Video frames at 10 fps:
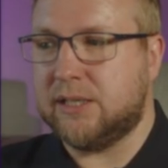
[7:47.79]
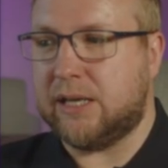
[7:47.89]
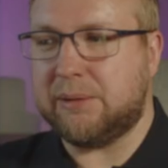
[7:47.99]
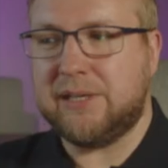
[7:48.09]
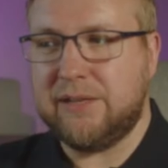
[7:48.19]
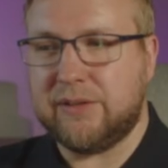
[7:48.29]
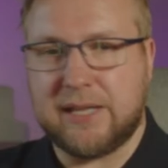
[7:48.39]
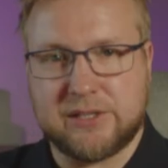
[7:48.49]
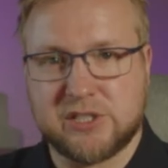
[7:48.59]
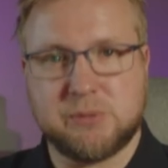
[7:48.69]
I'm going to leave it
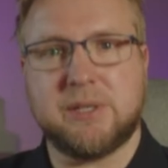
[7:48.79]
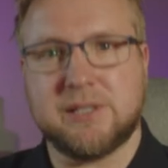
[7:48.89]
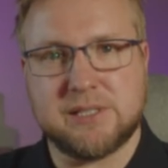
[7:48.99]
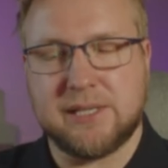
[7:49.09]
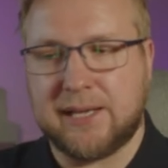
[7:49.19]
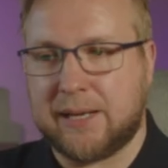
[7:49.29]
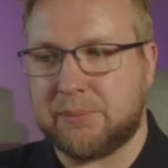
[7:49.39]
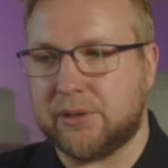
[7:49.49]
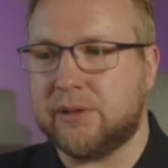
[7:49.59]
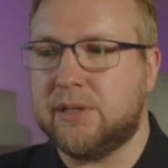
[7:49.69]
there just so we can see it
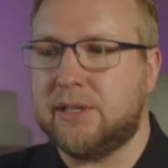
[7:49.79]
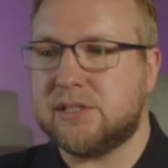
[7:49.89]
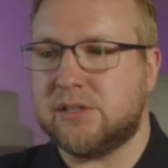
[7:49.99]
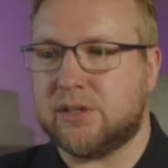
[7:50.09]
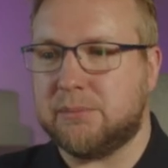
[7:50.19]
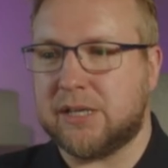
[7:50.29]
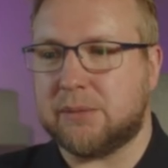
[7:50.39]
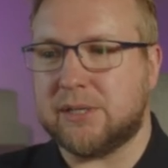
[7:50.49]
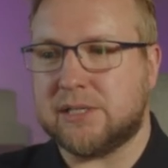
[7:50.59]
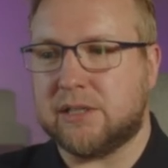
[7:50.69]
happen. It's not going to make a
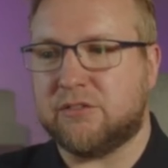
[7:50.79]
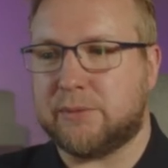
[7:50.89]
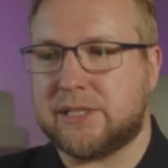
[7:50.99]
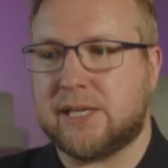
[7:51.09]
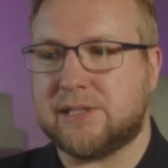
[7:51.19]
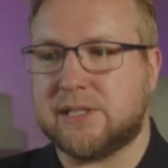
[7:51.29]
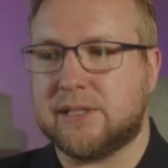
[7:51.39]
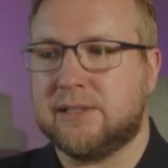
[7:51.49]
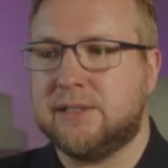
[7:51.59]
big deal for my testing.